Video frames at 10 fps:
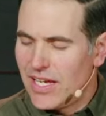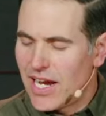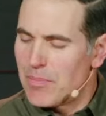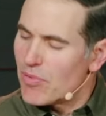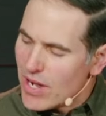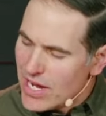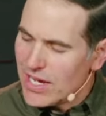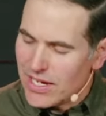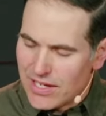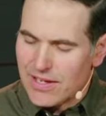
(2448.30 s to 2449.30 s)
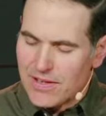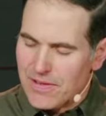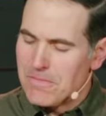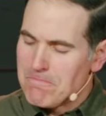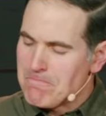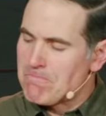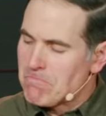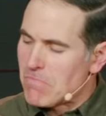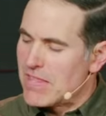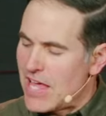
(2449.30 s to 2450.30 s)
And I pray
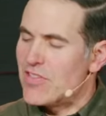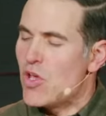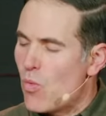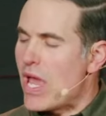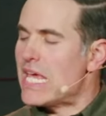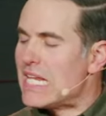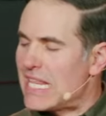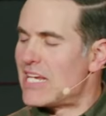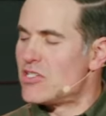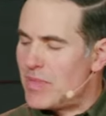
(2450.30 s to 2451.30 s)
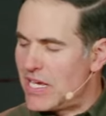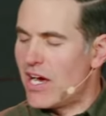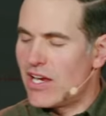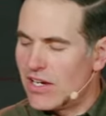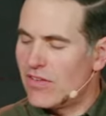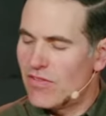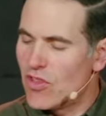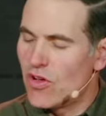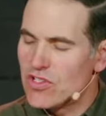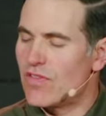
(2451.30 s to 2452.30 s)
that the awakening that has begun
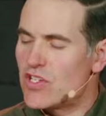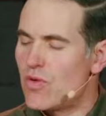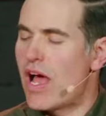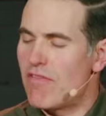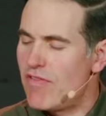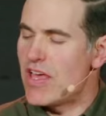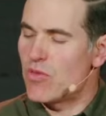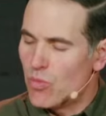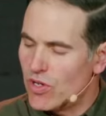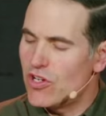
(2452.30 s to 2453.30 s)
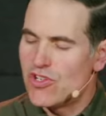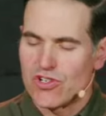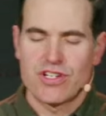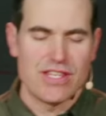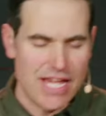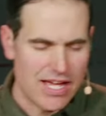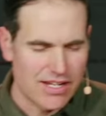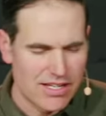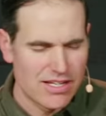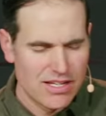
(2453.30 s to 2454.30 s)
for those of us who have faith would endure to the
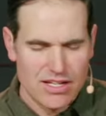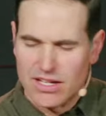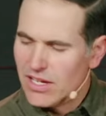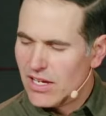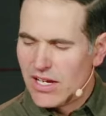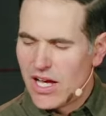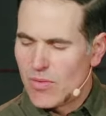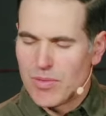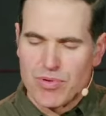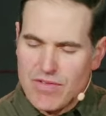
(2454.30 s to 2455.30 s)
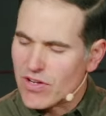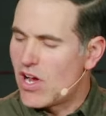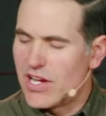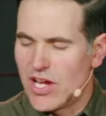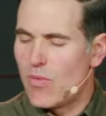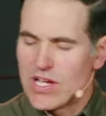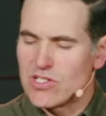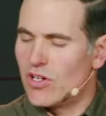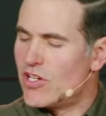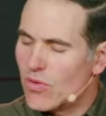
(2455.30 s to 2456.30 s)
end. I want to pray for Kanye
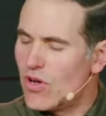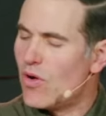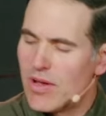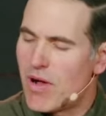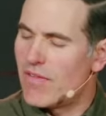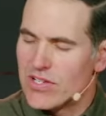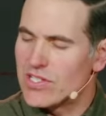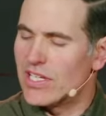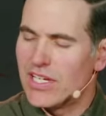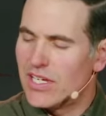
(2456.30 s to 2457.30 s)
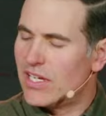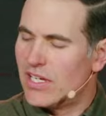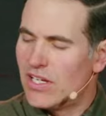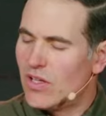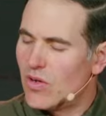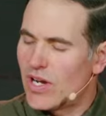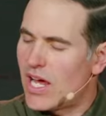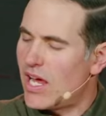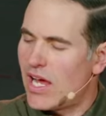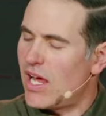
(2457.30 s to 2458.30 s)
West, Lord. I don't know him, obviously. Lord,
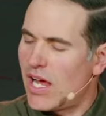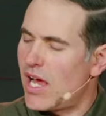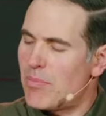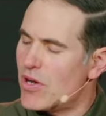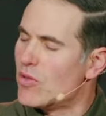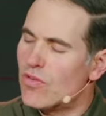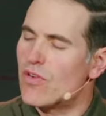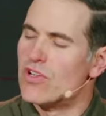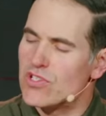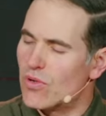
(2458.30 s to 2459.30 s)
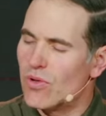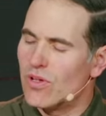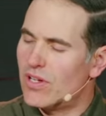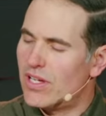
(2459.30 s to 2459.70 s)
I, I pray, though, for his soul.